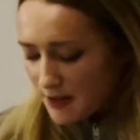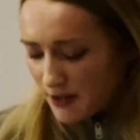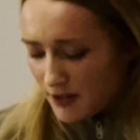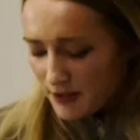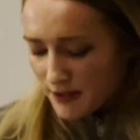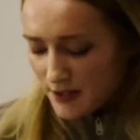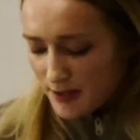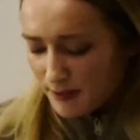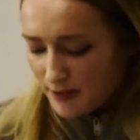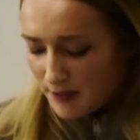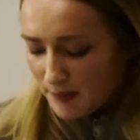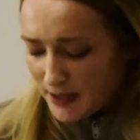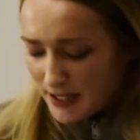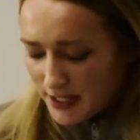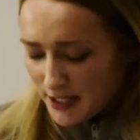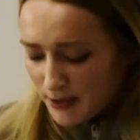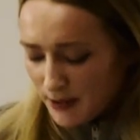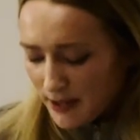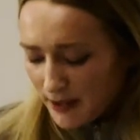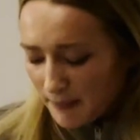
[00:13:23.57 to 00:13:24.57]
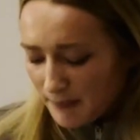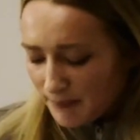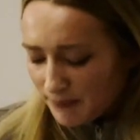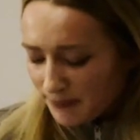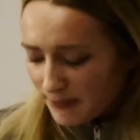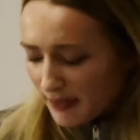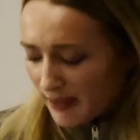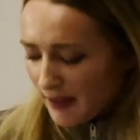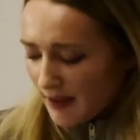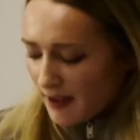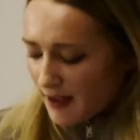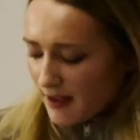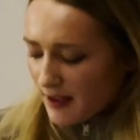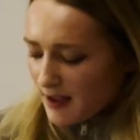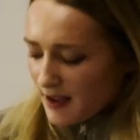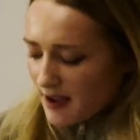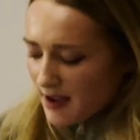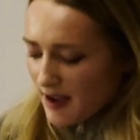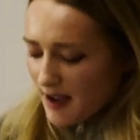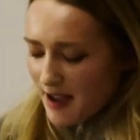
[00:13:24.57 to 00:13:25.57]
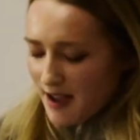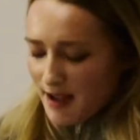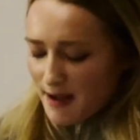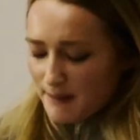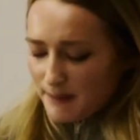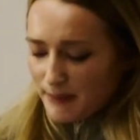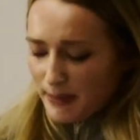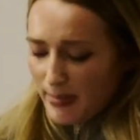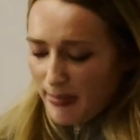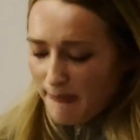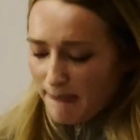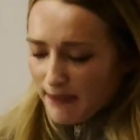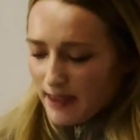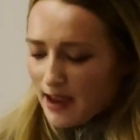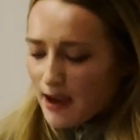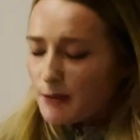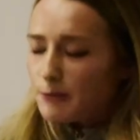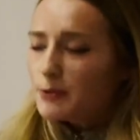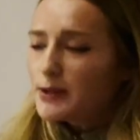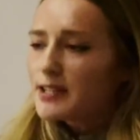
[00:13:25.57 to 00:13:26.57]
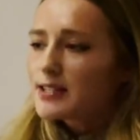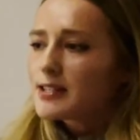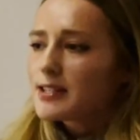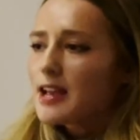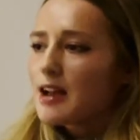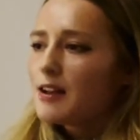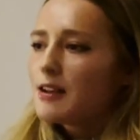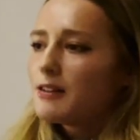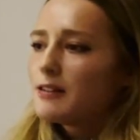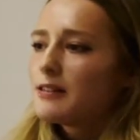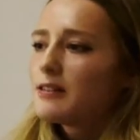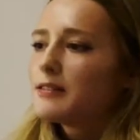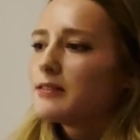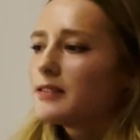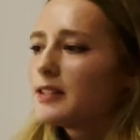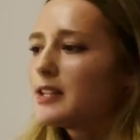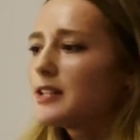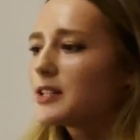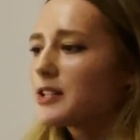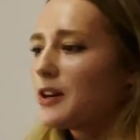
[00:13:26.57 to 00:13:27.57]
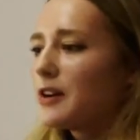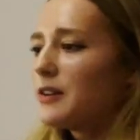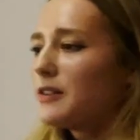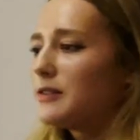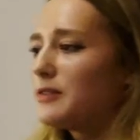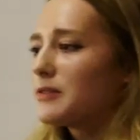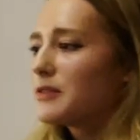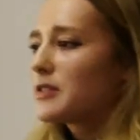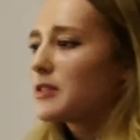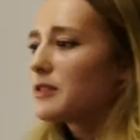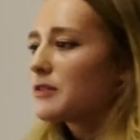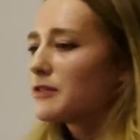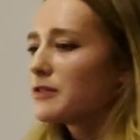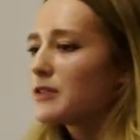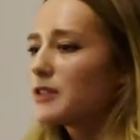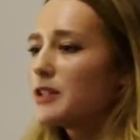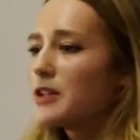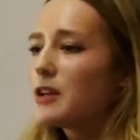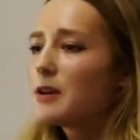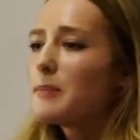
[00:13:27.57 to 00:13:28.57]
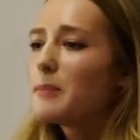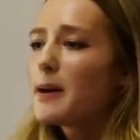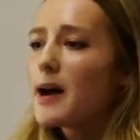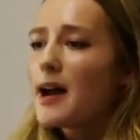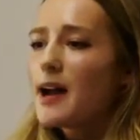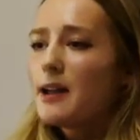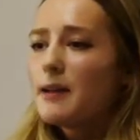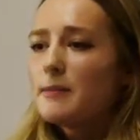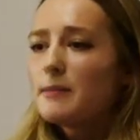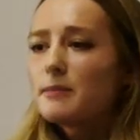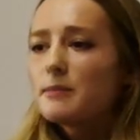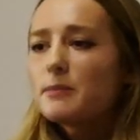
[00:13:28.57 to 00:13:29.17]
guns that we've been doing. And we sell these guns that you can buy,